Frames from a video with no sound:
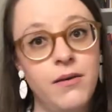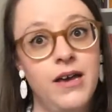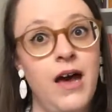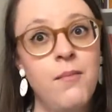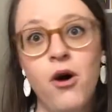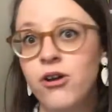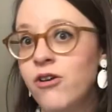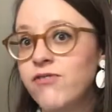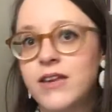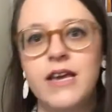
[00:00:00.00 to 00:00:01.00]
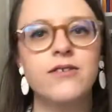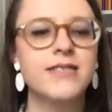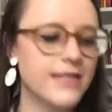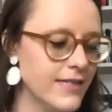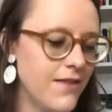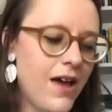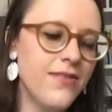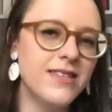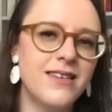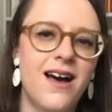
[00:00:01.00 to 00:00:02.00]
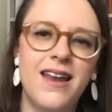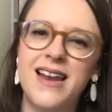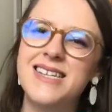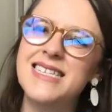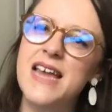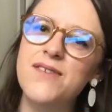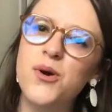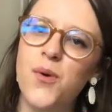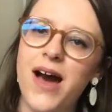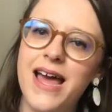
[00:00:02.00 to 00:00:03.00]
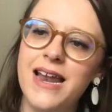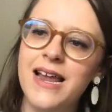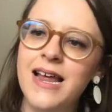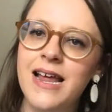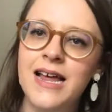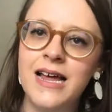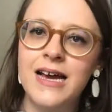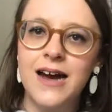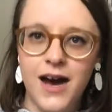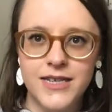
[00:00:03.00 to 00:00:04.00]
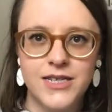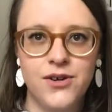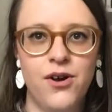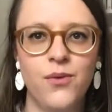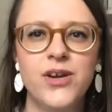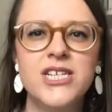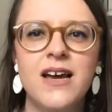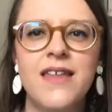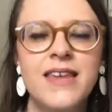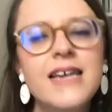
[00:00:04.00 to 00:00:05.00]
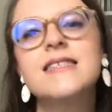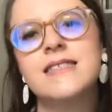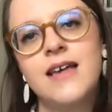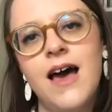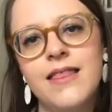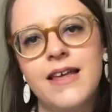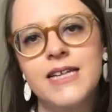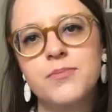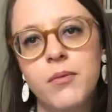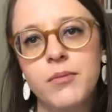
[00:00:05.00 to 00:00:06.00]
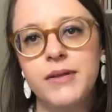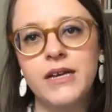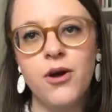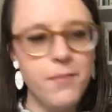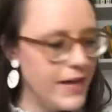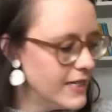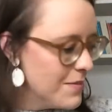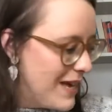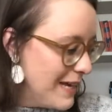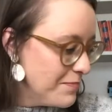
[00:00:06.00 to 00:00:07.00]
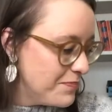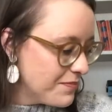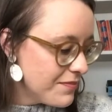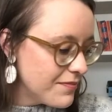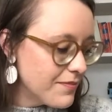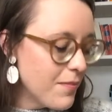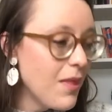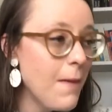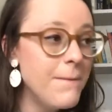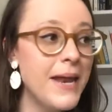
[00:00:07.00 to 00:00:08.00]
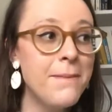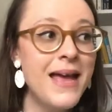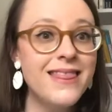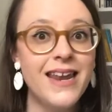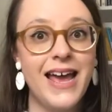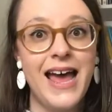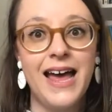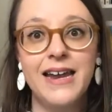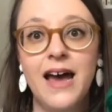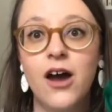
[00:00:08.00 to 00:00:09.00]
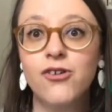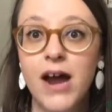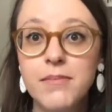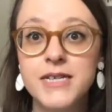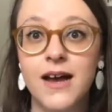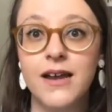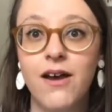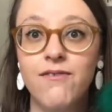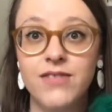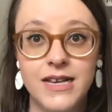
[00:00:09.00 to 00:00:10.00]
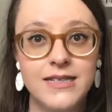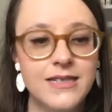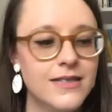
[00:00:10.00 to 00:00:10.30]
come on and off the needle since I've had this yarn, and I just never quite cast it on, which I think is a sign that it's probably not meant to be. But it meant that I had a crap ton of this